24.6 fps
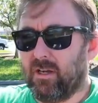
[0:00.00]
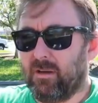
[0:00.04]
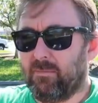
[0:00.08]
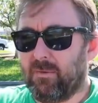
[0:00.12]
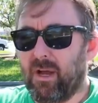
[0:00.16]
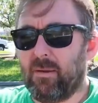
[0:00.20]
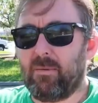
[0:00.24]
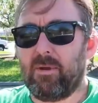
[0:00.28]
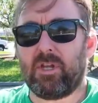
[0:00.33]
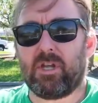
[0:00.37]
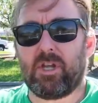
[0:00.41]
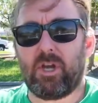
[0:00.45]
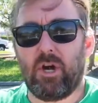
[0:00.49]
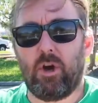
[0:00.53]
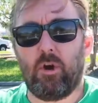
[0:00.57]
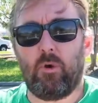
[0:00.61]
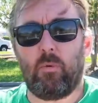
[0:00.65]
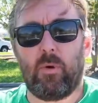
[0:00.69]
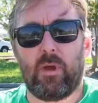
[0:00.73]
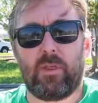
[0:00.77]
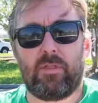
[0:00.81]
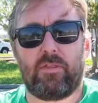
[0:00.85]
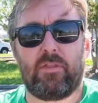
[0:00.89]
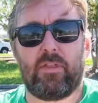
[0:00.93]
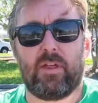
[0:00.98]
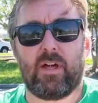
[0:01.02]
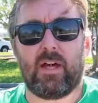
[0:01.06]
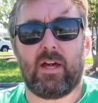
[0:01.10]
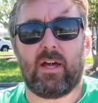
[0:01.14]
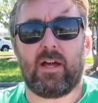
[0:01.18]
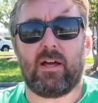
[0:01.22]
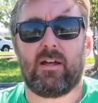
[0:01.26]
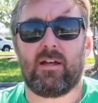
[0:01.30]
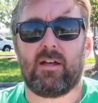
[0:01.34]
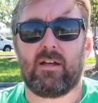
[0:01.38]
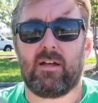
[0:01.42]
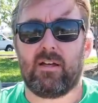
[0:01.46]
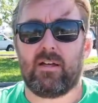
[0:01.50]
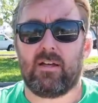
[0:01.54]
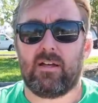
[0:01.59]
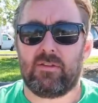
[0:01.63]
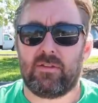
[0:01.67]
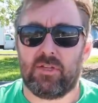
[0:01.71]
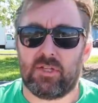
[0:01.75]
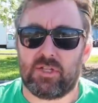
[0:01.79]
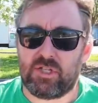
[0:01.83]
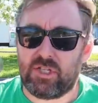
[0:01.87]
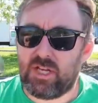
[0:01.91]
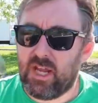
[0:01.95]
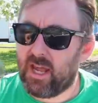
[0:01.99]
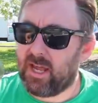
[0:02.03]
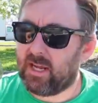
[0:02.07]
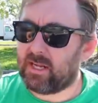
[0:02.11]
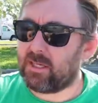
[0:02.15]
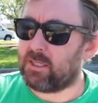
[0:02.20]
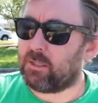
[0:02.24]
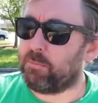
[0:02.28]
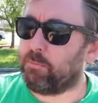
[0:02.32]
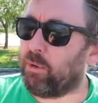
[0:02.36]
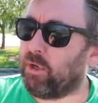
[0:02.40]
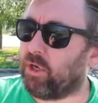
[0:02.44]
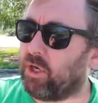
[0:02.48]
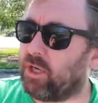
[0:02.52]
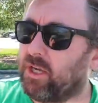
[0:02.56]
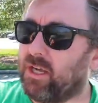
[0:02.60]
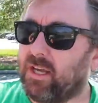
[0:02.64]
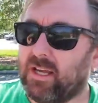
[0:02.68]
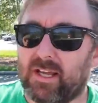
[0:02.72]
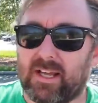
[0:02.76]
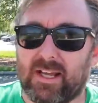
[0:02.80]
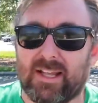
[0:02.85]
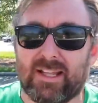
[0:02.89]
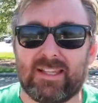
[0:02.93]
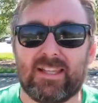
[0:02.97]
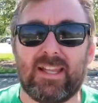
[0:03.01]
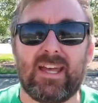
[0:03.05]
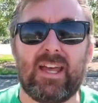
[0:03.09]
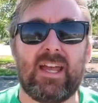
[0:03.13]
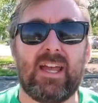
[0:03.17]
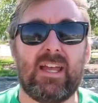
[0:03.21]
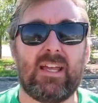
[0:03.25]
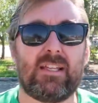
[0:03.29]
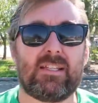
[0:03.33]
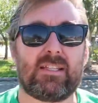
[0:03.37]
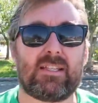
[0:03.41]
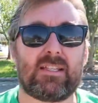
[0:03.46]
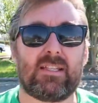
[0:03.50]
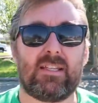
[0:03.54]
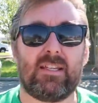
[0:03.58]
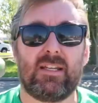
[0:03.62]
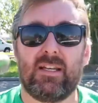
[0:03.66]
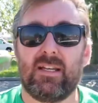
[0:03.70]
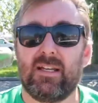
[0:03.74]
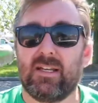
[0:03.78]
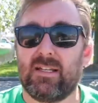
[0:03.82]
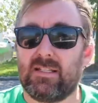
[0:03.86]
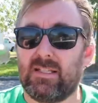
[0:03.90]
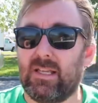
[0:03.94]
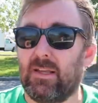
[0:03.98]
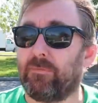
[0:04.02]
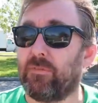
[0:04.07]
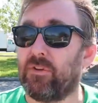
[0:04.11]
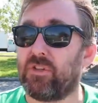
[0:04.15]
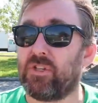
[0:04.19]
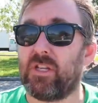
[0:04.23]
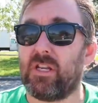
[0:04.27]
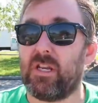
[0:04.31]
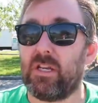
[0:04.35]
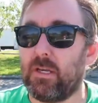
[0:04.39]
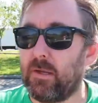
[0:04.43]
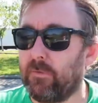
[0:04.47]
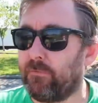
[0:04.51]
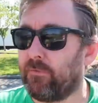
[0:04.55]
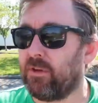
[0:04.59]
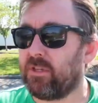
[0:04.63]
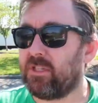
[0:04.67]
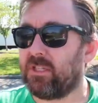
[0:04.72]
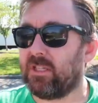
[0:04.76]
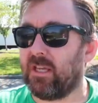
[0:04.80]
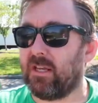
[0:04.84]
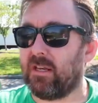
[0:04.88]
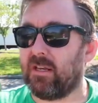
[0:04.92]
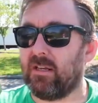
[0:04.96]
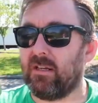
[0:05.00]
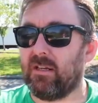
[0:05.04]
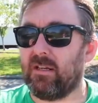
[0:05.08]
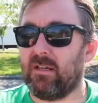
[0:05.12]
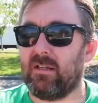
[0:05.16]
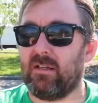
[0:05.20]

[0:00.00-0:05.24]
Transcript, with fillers: Probably go with uh, the textbook glazed, see if there's any difference in,